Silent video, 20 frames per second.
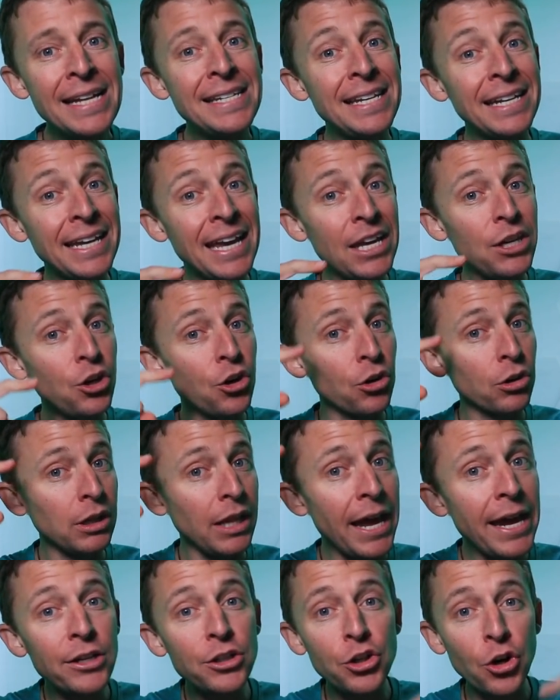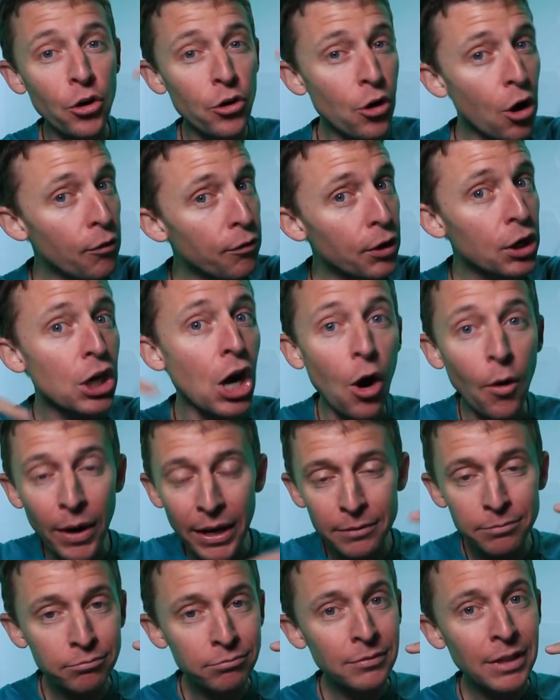To get your leg turnover
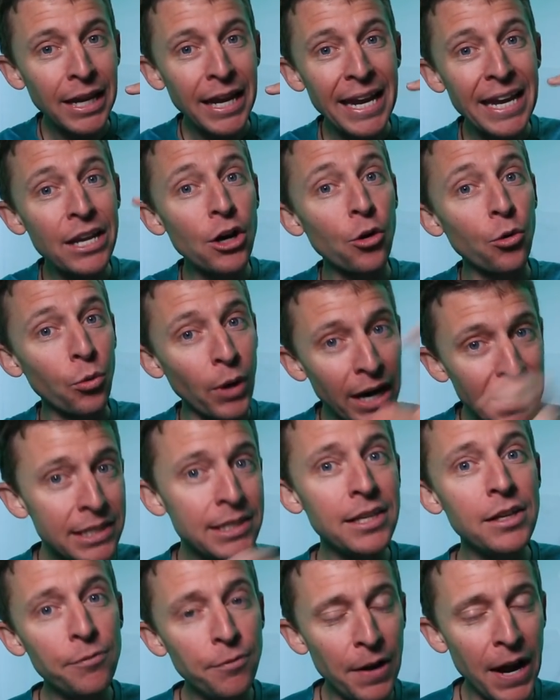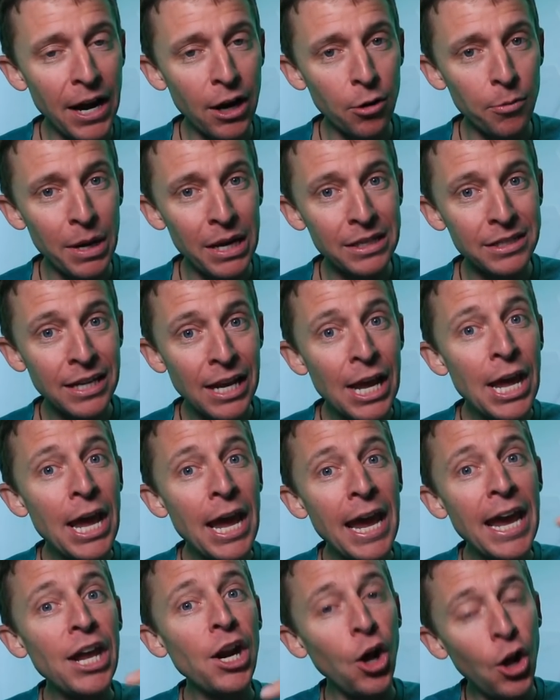going in a race environment,
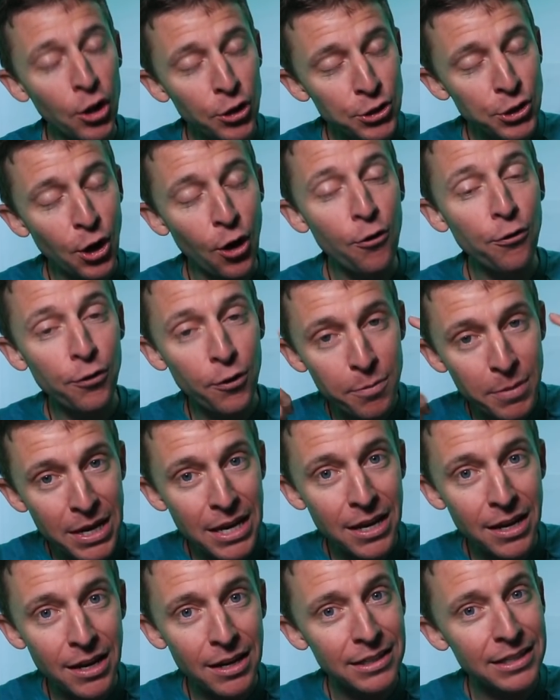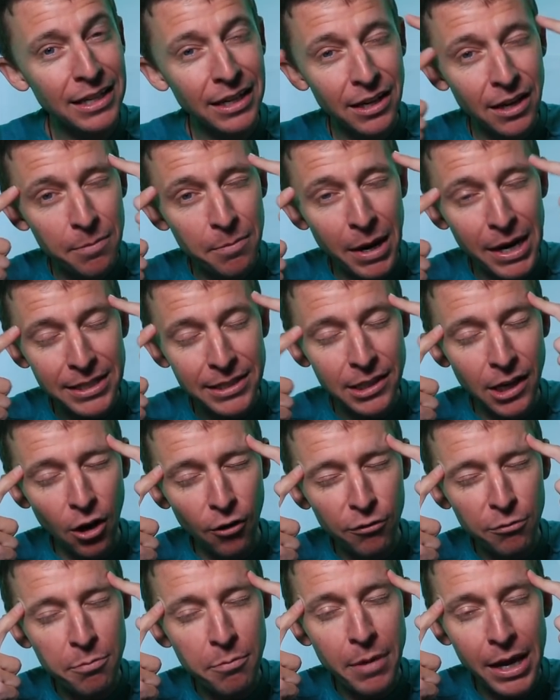and also for me to get
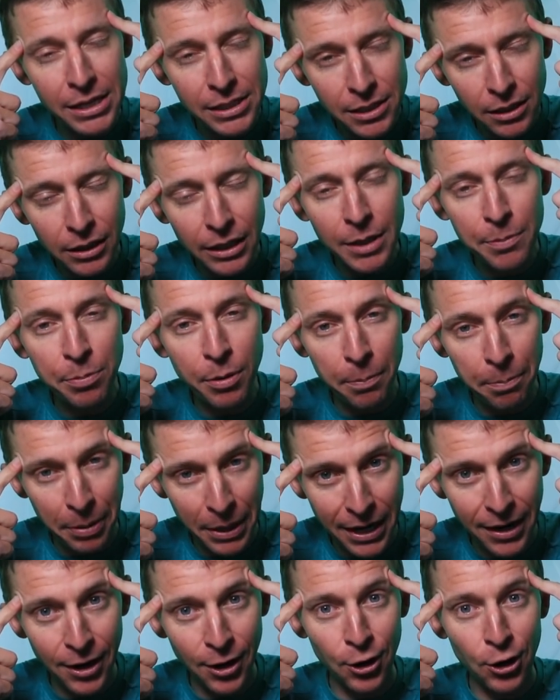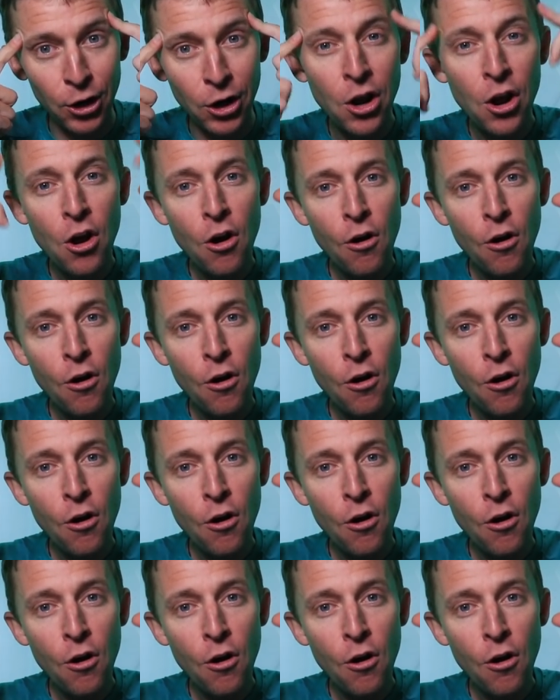myself mentally prepared